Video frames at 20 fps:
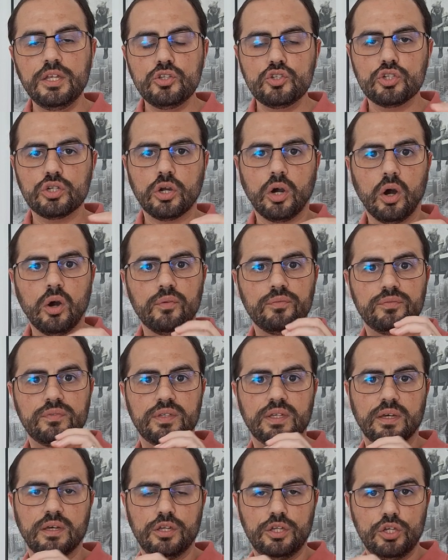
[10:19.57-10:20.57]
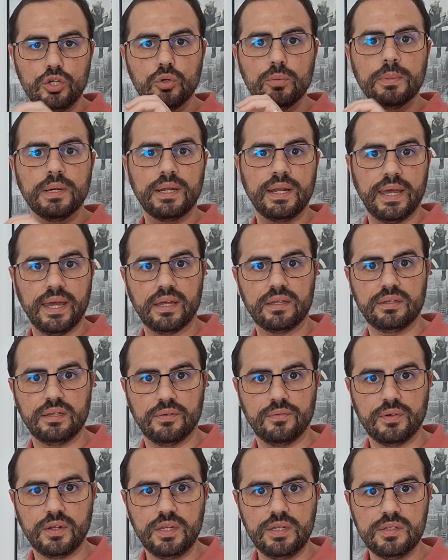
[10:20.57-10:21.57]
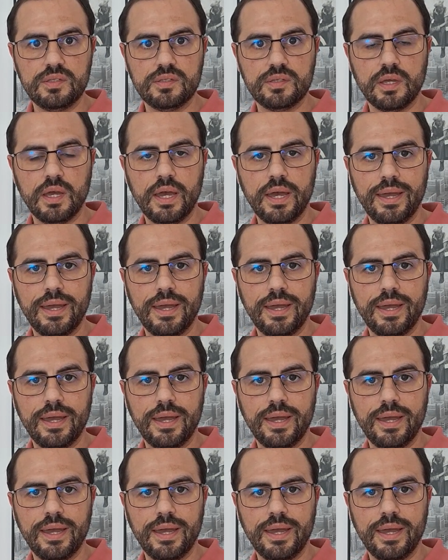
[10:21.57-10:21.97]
each of the human activities